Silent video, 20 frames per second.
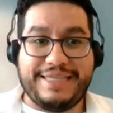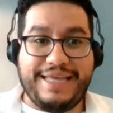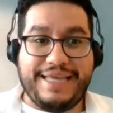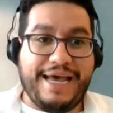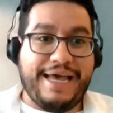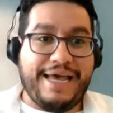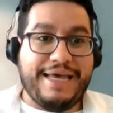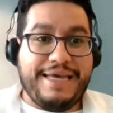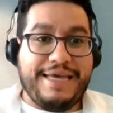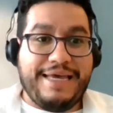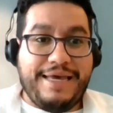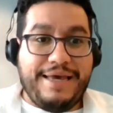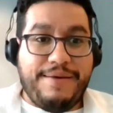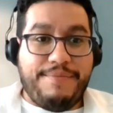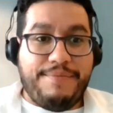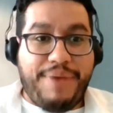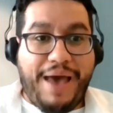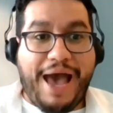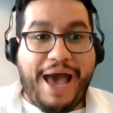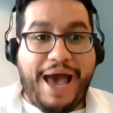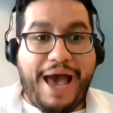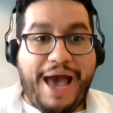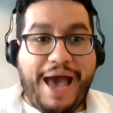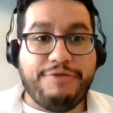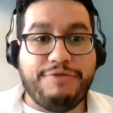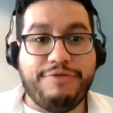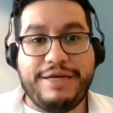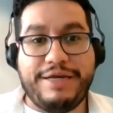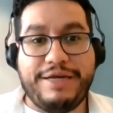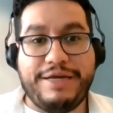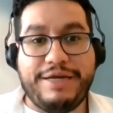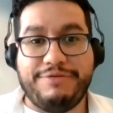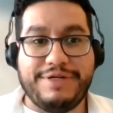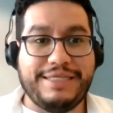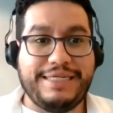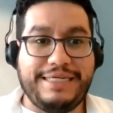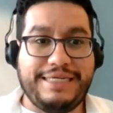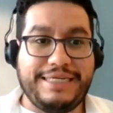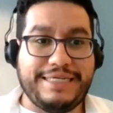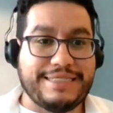that pathway
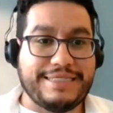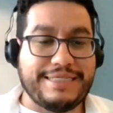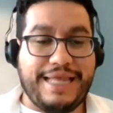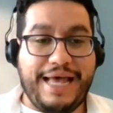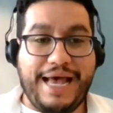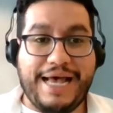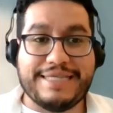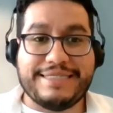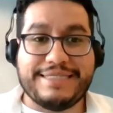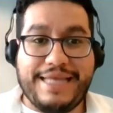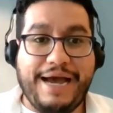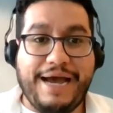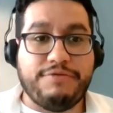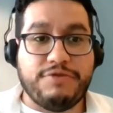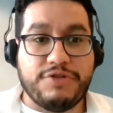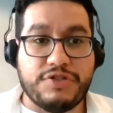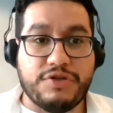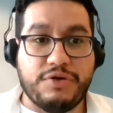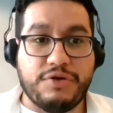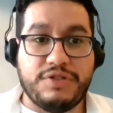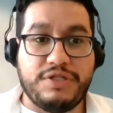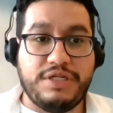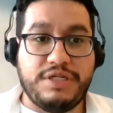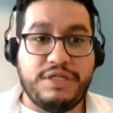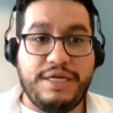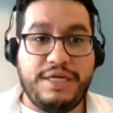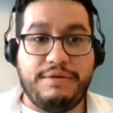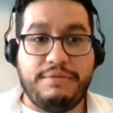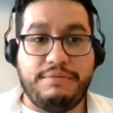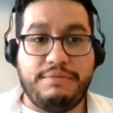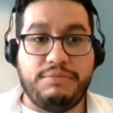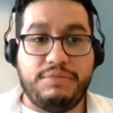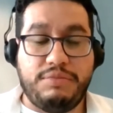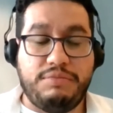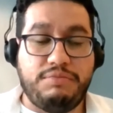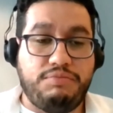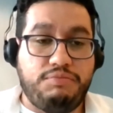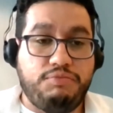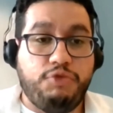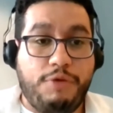really has not resulted
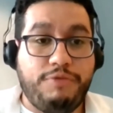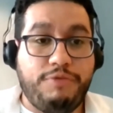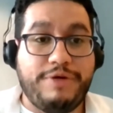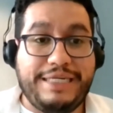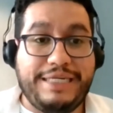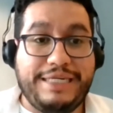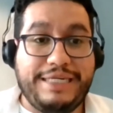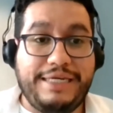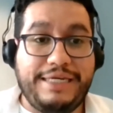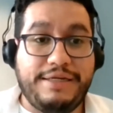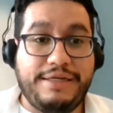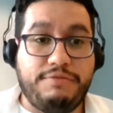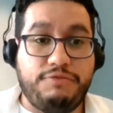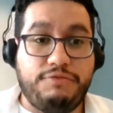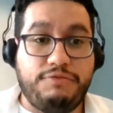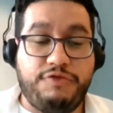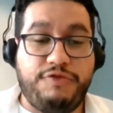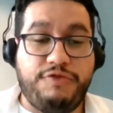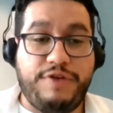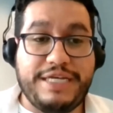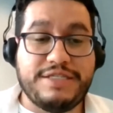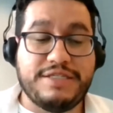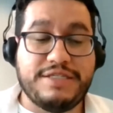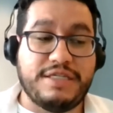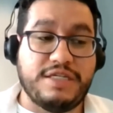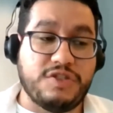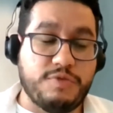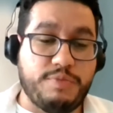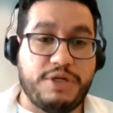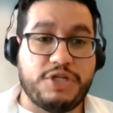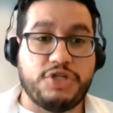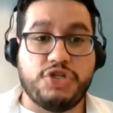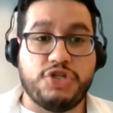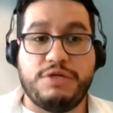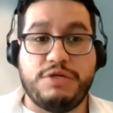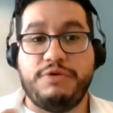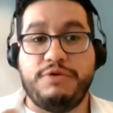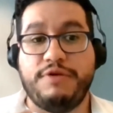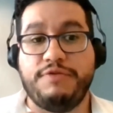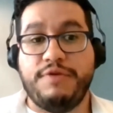in what we need fixed,
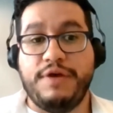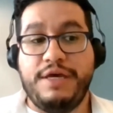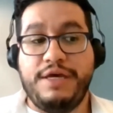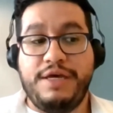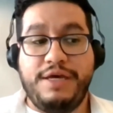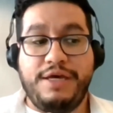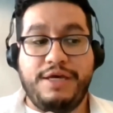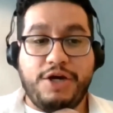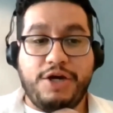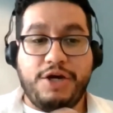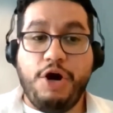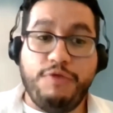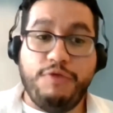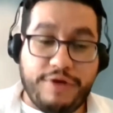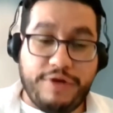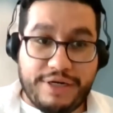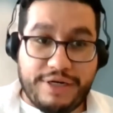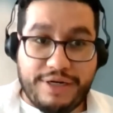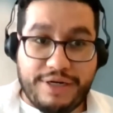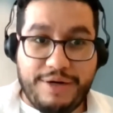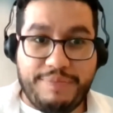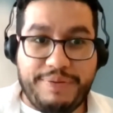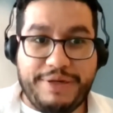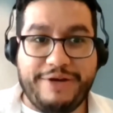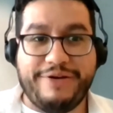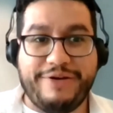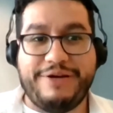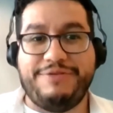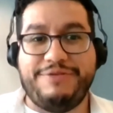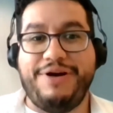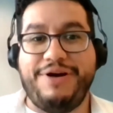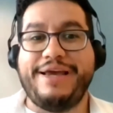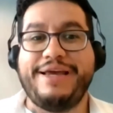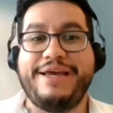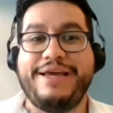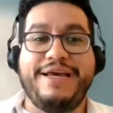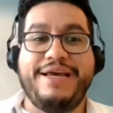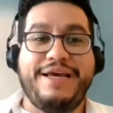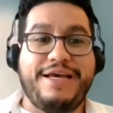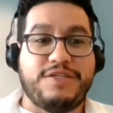especially with COVID
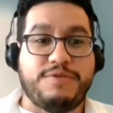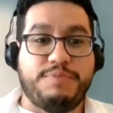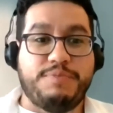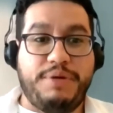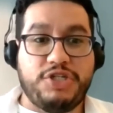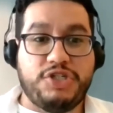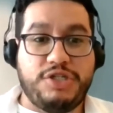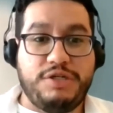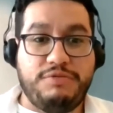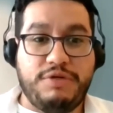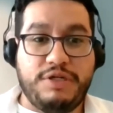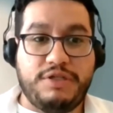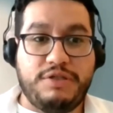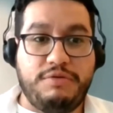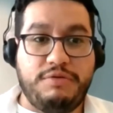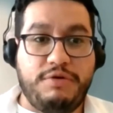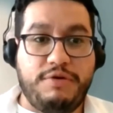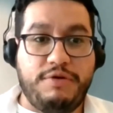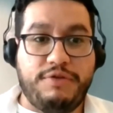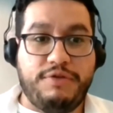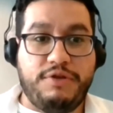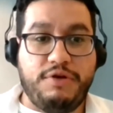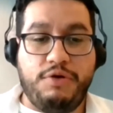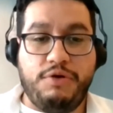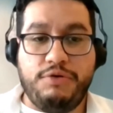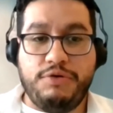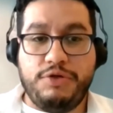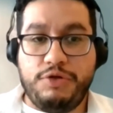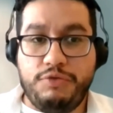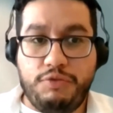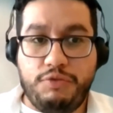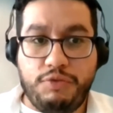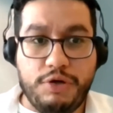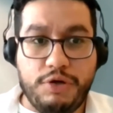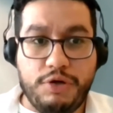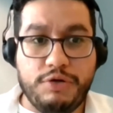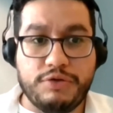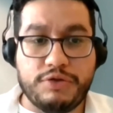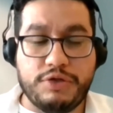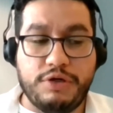appearing, right? Especially with the
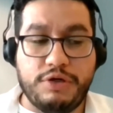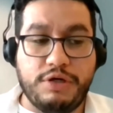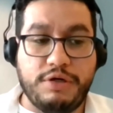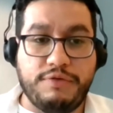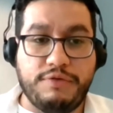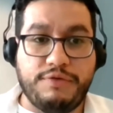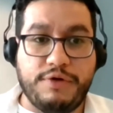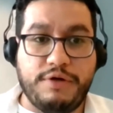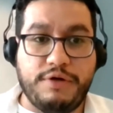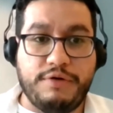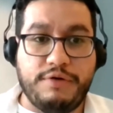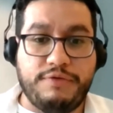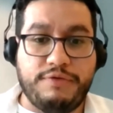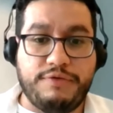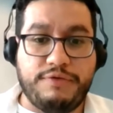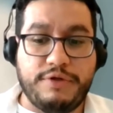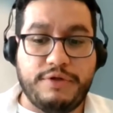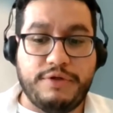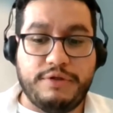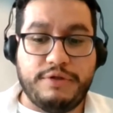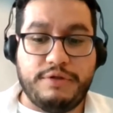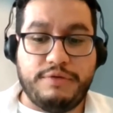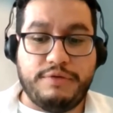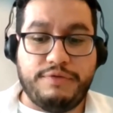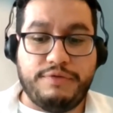whole new world of